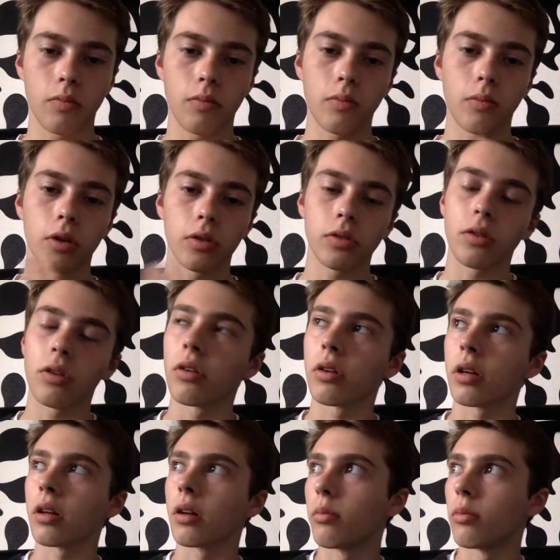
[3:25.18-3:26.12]
more
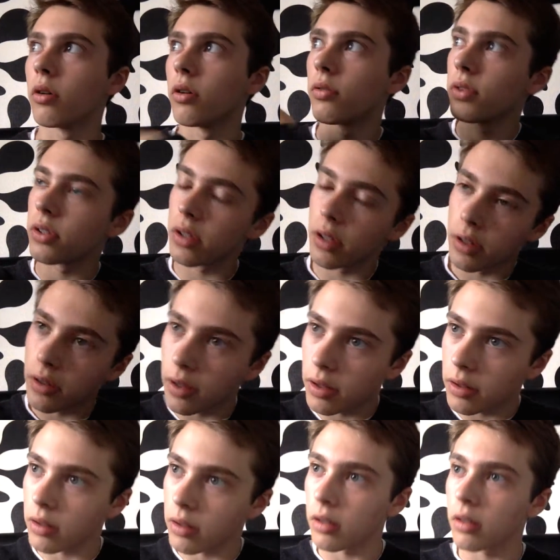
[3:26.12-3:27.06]
talking and more
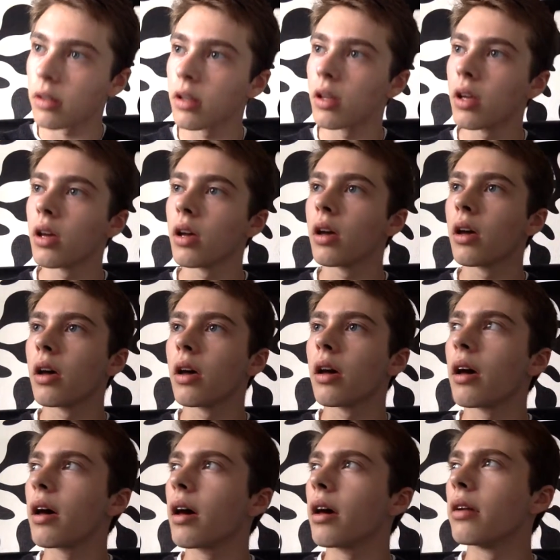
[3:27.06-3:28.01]
facilitating,
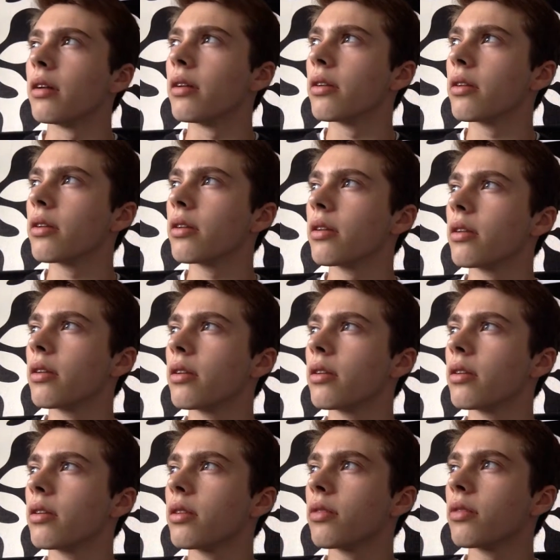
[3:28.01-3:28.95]
and
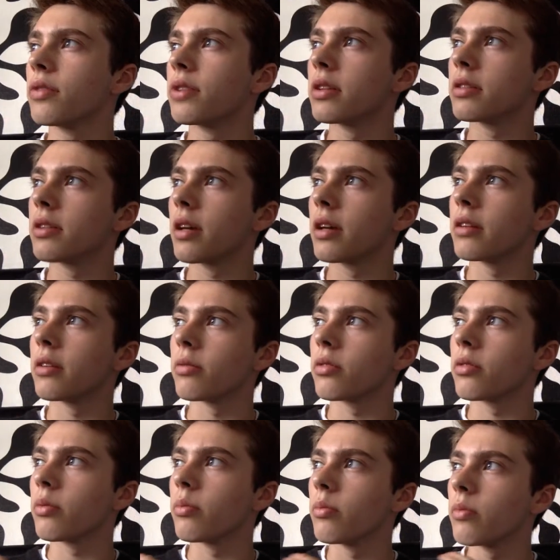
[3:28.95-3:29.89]
the facilitating
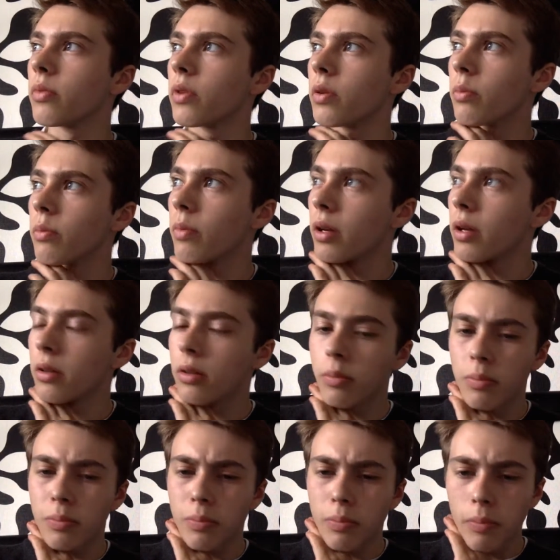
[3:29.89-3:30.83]
was
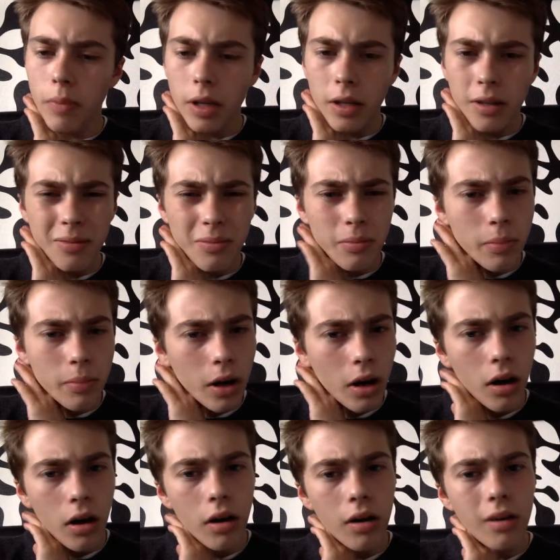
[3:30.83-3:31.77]
the main
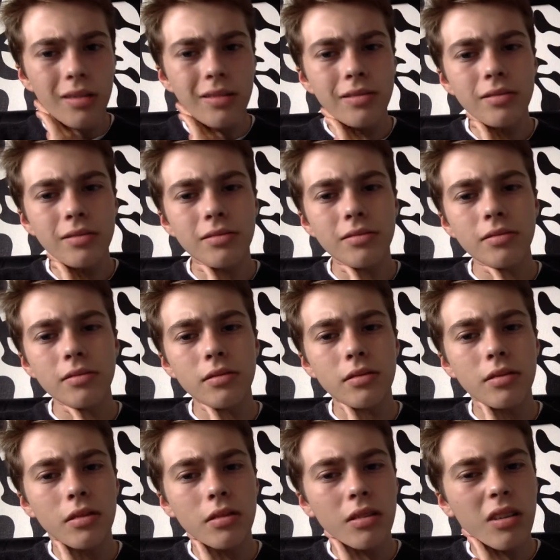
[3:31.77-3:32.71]
part
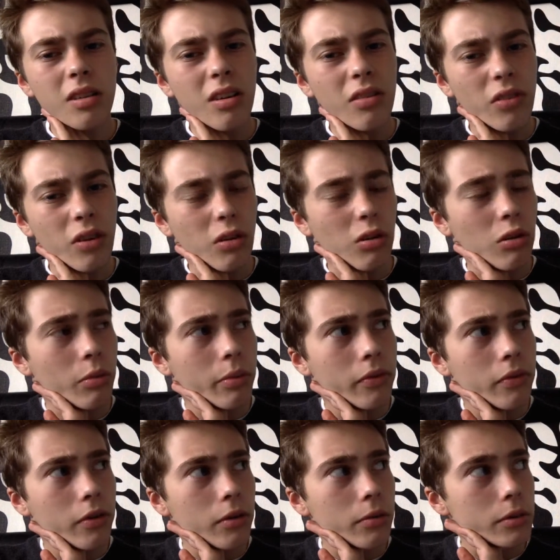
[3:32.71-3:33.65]
of our whole
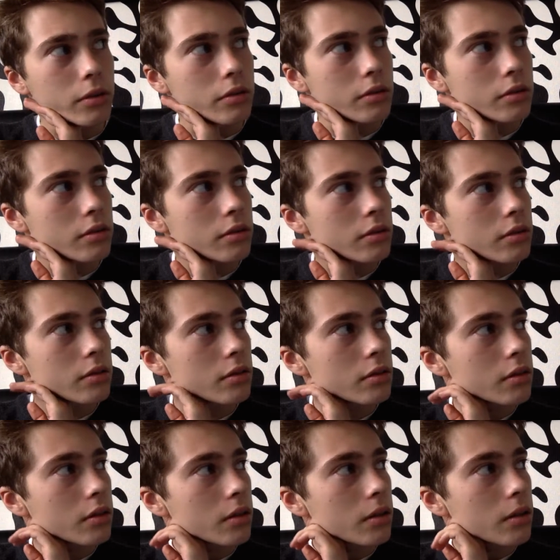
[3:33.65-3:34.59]
performance.
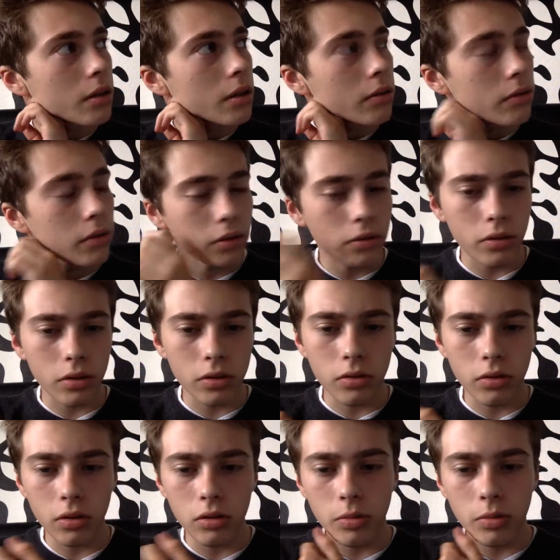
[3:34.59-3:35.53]
I think I already
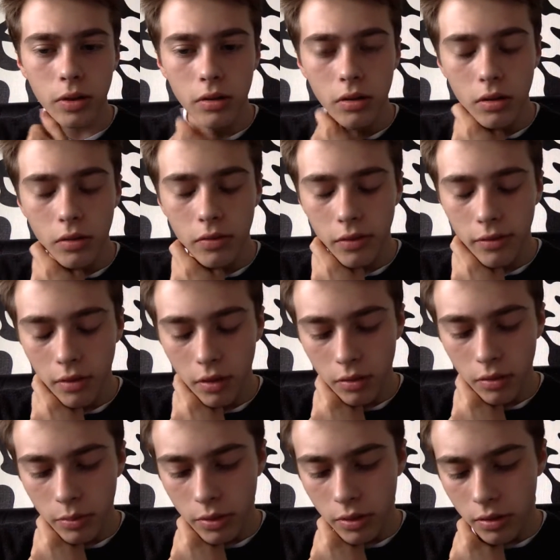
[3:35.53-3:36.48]
talked about it in the other
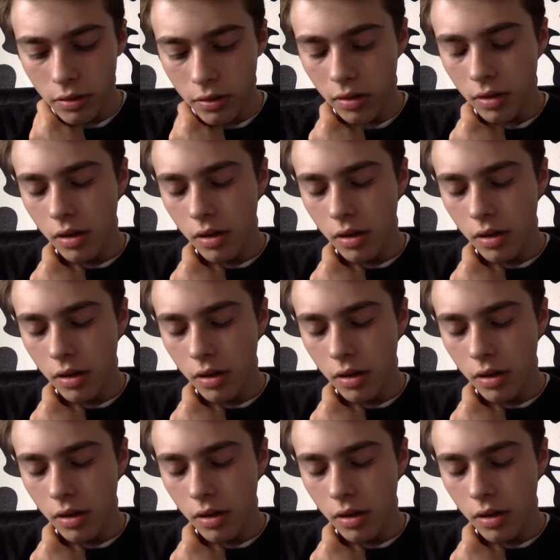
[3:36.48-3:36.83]
vlog, but